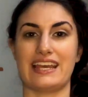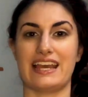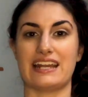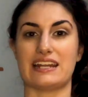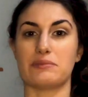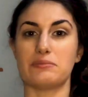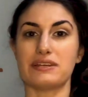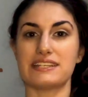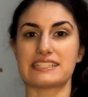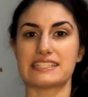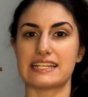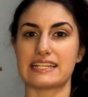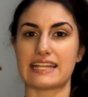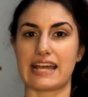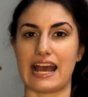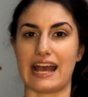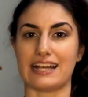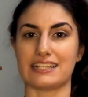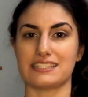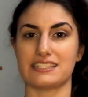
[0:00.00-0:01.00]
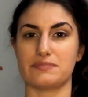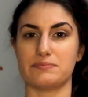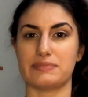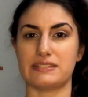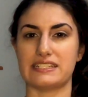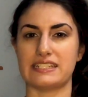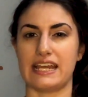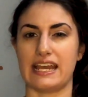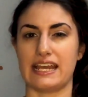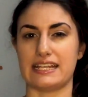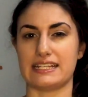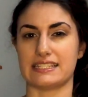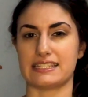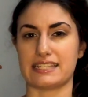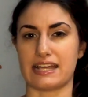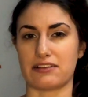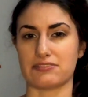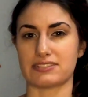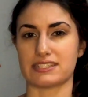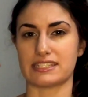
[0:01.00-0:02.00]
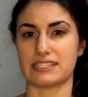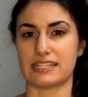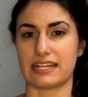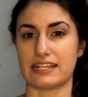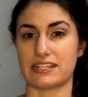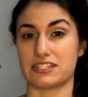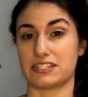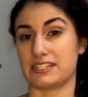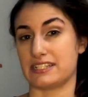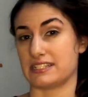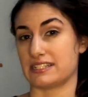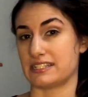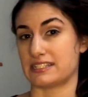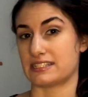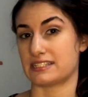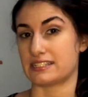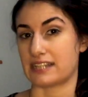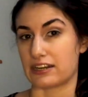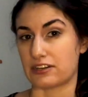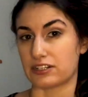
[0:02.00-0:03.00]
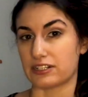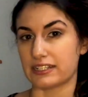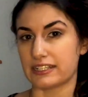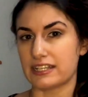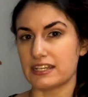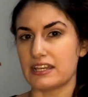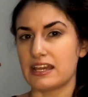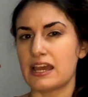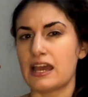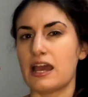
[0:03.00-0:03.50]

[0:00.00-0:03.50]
I'm not saying it has to be a soundstage necessarily,